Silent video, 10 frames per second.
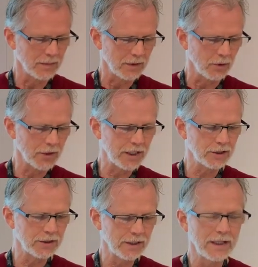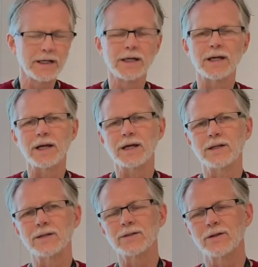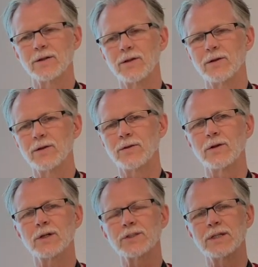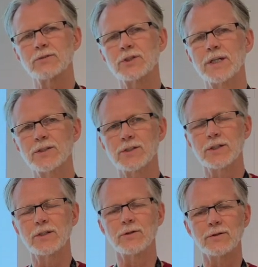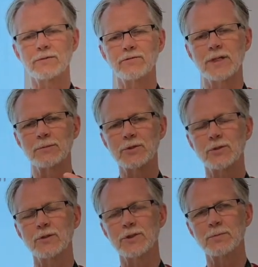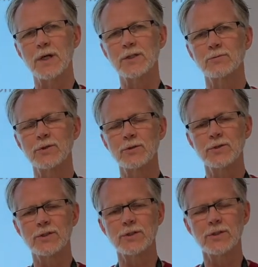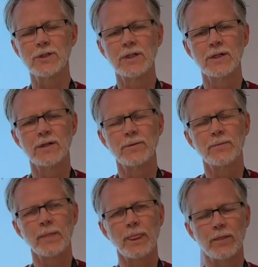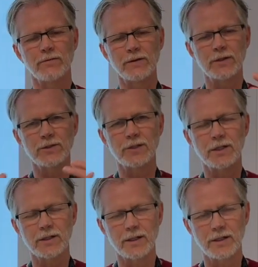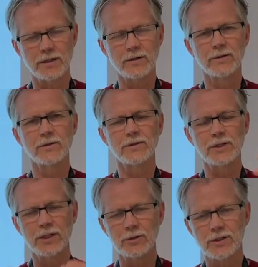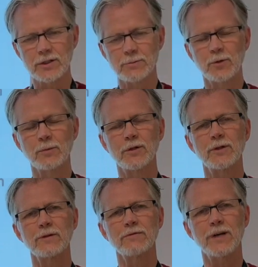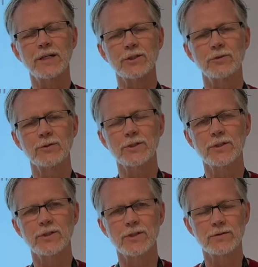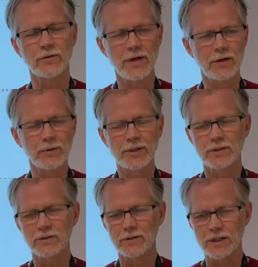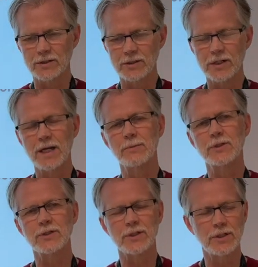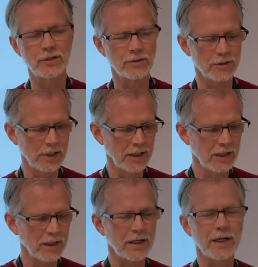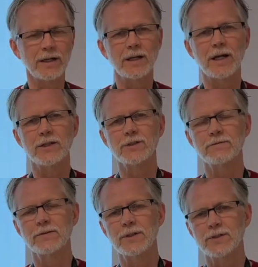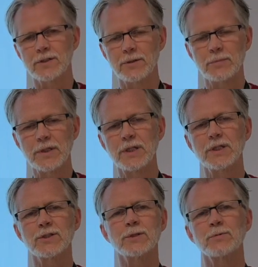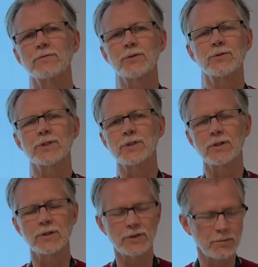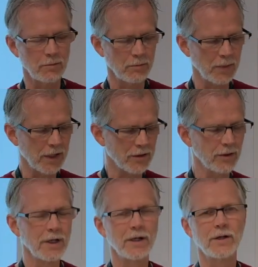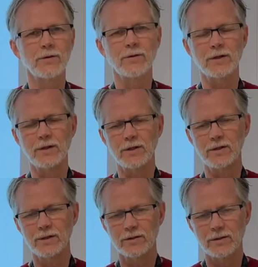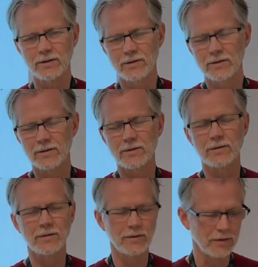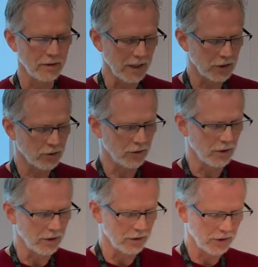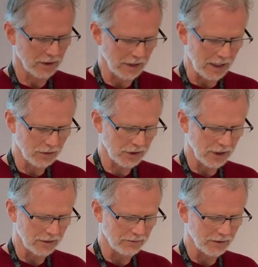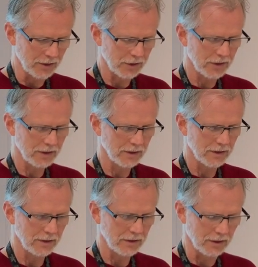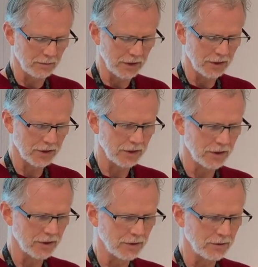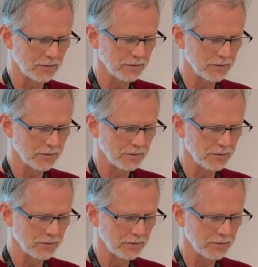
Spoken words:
location, and the lungs have a chance to heal. The inflammatory response reduces. The fetus then can decrease its pulmonary vascular resistance for that reason as the damage is healed, and as the fetus then begins to perfuse its lungs better, the extra lungs outside the fetus can be discontinued.